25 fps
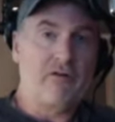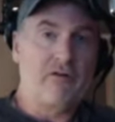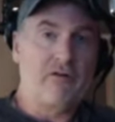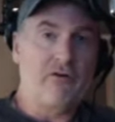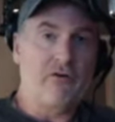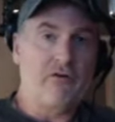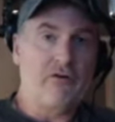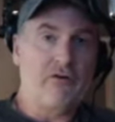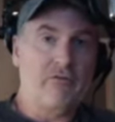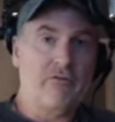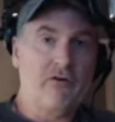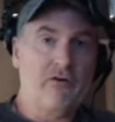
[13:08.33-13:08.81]

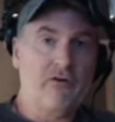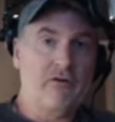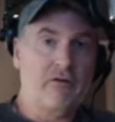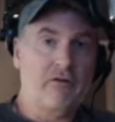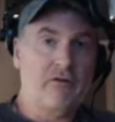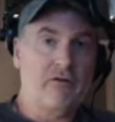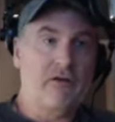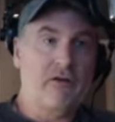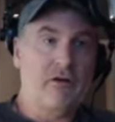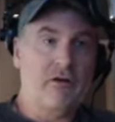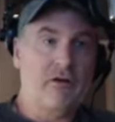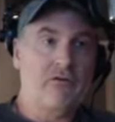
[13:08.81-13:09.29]
Don't ever,
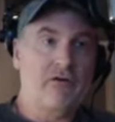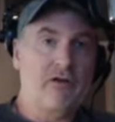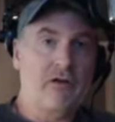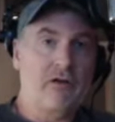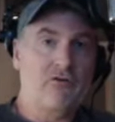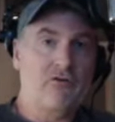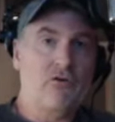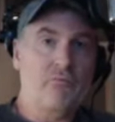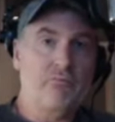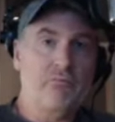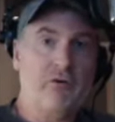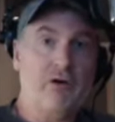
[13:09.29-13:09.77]
get
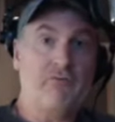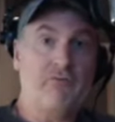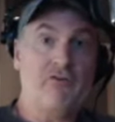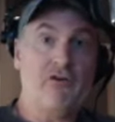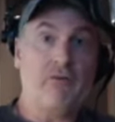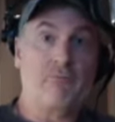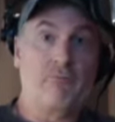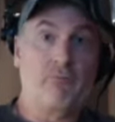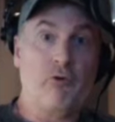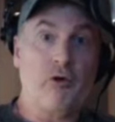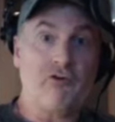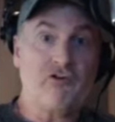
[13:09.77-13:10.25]
too big for
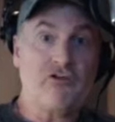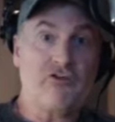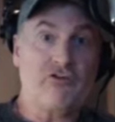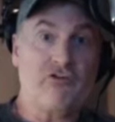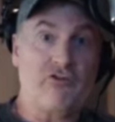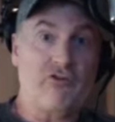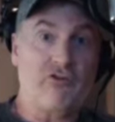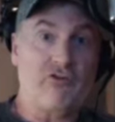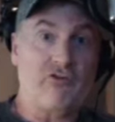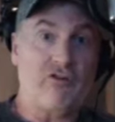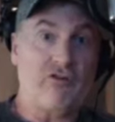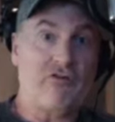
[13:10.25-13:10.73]
your britches,
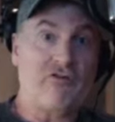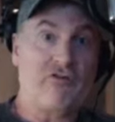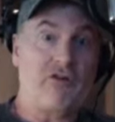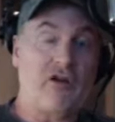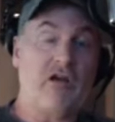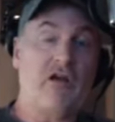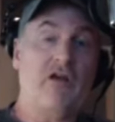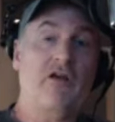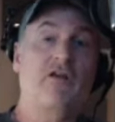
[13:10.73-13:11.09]
as they say.